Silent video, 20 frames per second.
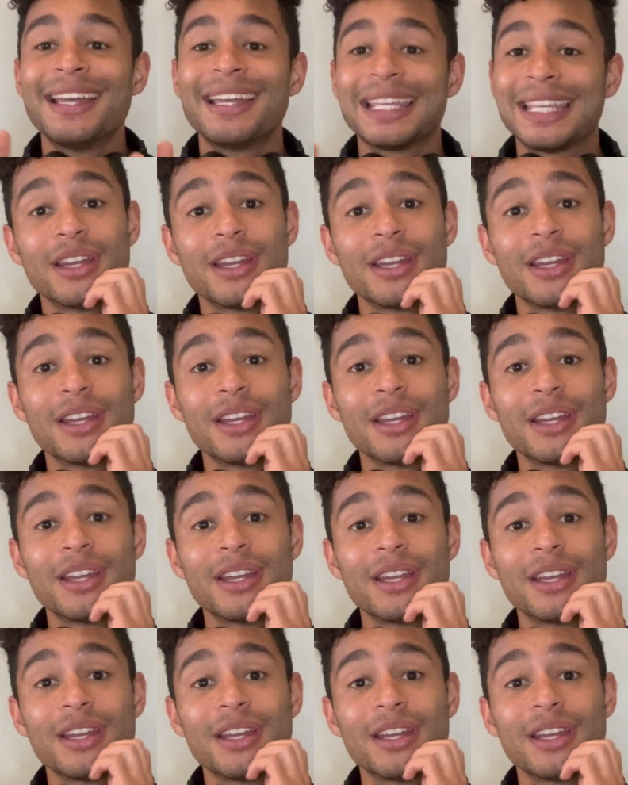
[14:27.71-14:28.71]
give it a
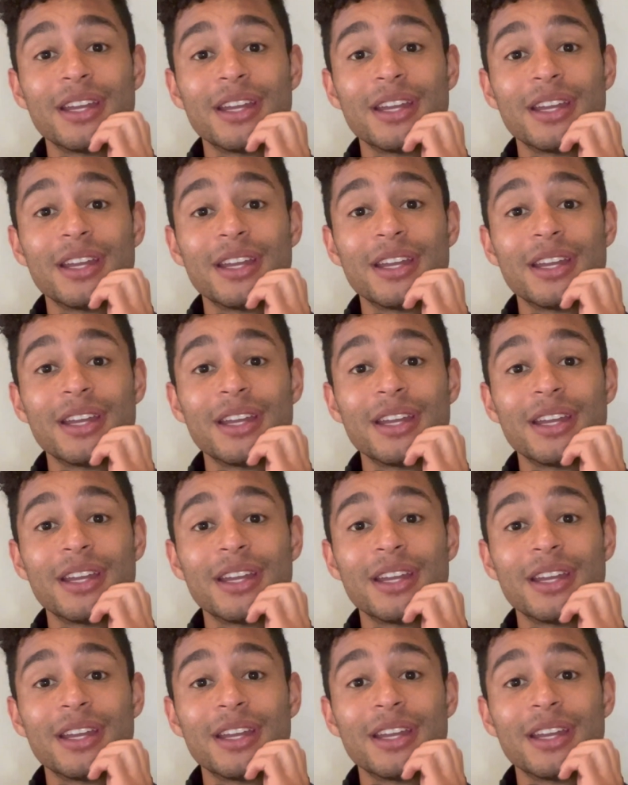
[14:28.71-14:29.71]
listen, and it
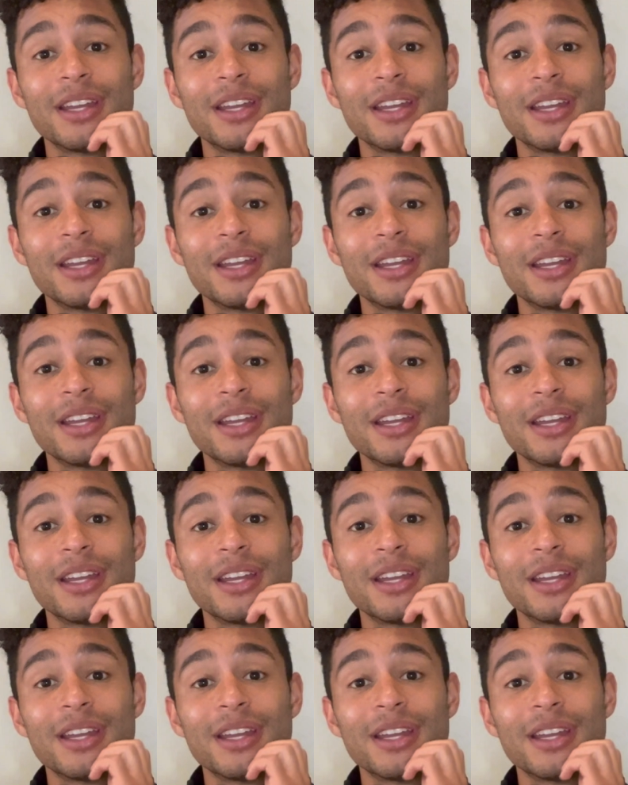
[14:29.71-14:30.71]
should sound
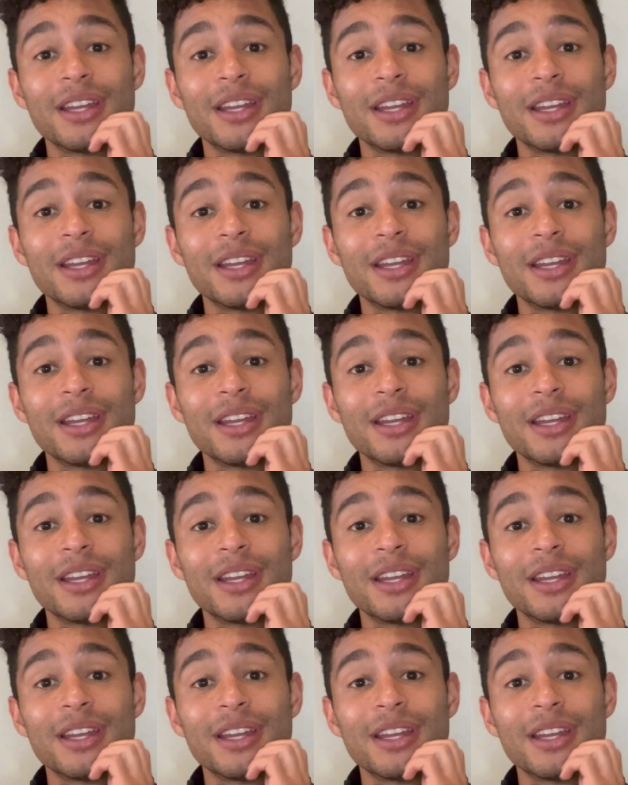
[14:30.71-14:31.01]
fantastic.